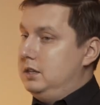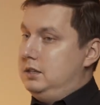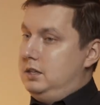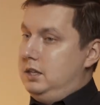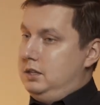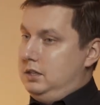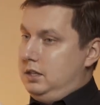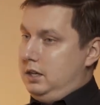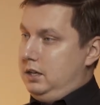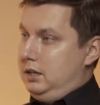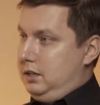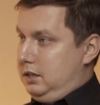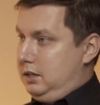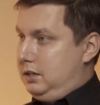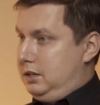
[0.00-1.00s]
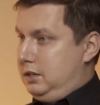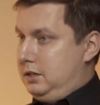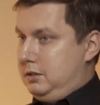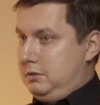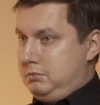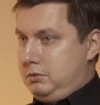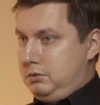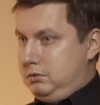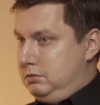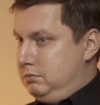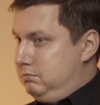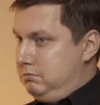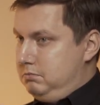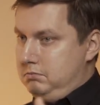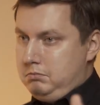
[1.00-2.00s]
then they could
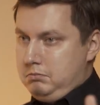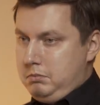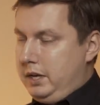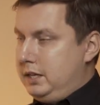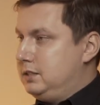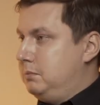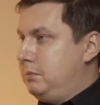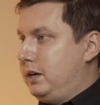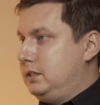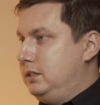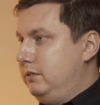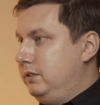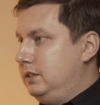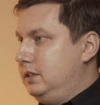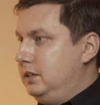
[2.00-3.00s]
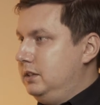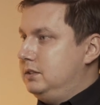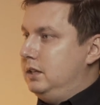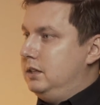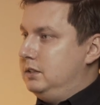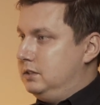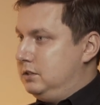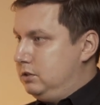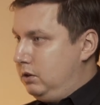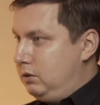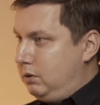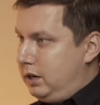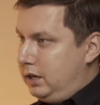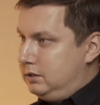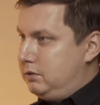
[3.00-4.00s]
make some activities and
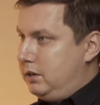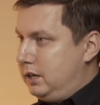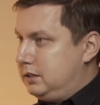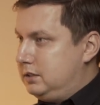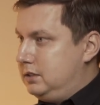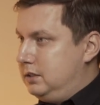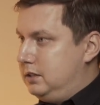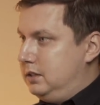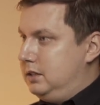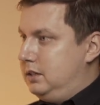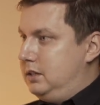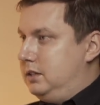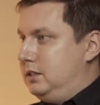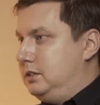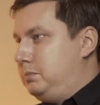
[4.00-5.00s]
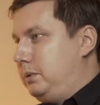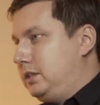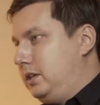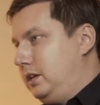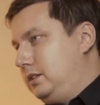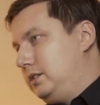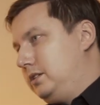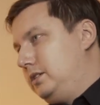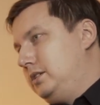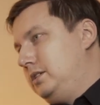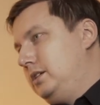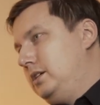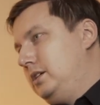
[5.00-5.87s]
so attract spectators.